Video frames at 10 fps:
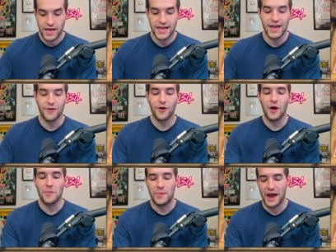
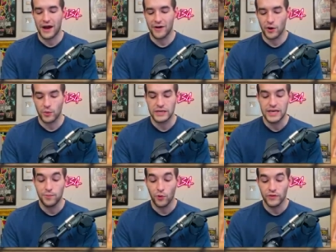Hero Barrier. We
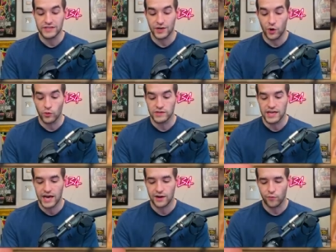did pull this at
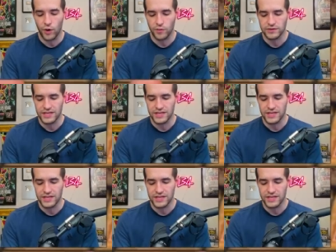ulti out of, what was